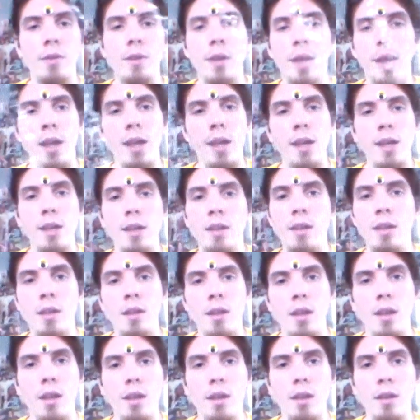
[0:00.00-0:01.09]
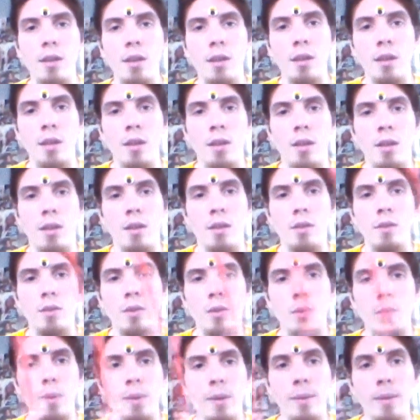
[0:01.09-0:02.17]
every day, and
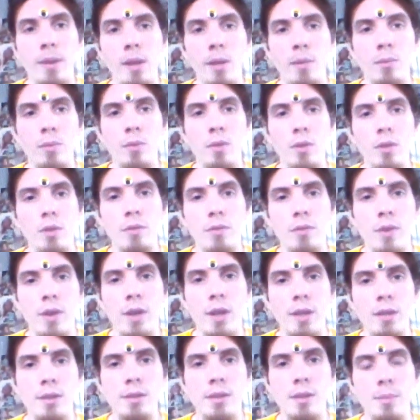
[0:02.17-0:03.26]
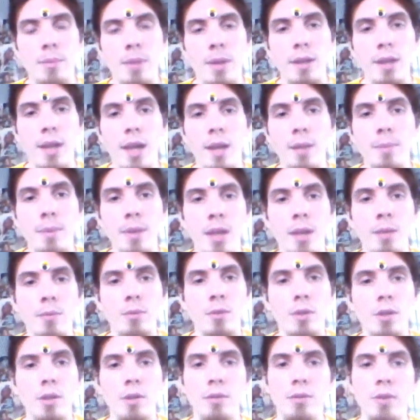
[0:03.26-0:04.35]
so we became really good friends, and my dad became
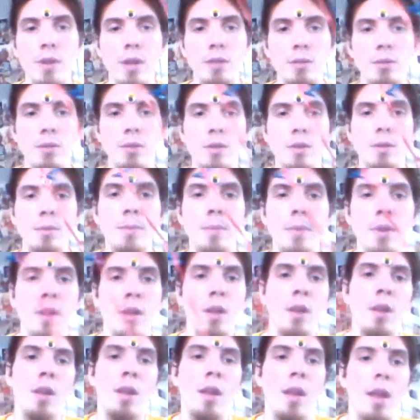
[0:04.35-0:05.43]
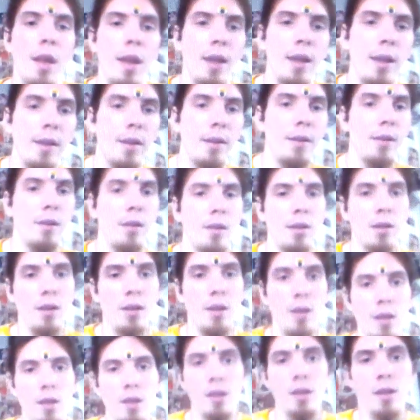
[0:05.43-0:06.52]
really good friends with him, and
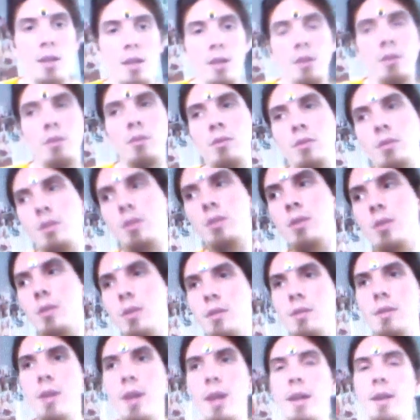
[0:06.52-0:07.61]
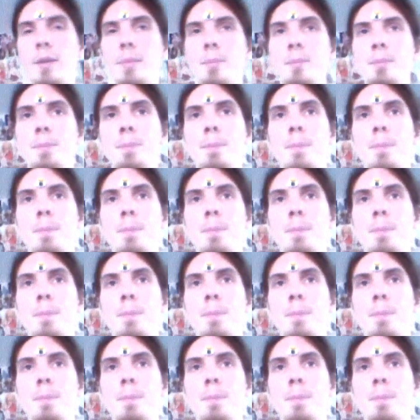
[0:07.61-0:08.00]
he used to just, like,